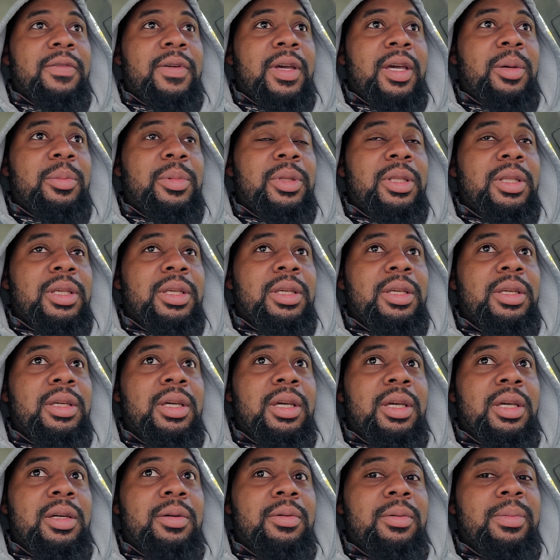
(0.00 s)
family,
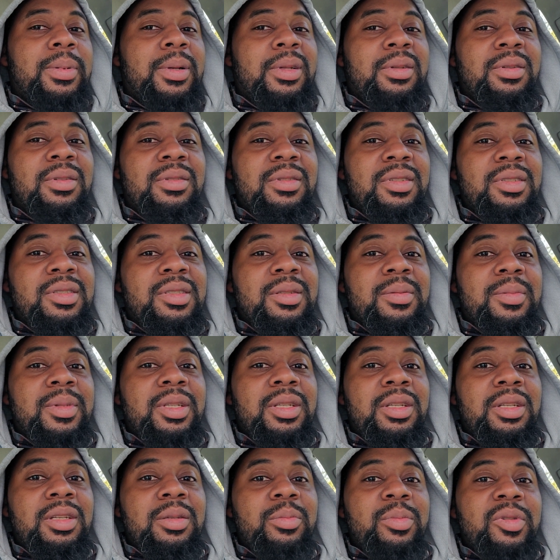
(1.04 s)
and we're probably gonna get
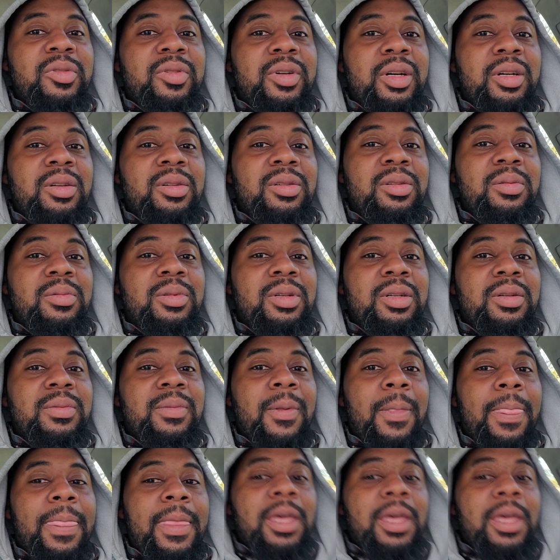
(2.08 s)
something to eat before I go to work.